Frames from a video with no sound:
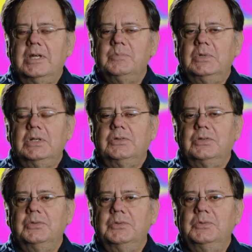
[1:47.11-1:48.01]
attempting
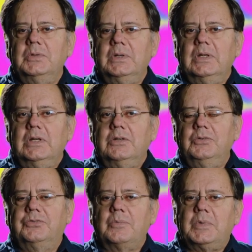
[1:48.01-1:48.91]
to
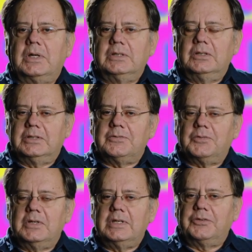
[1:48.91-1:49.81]
do something a little
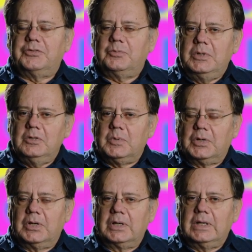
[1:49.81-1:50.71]
different. Now,
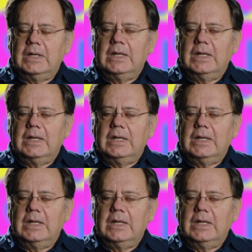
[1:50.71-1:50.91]
Spielberg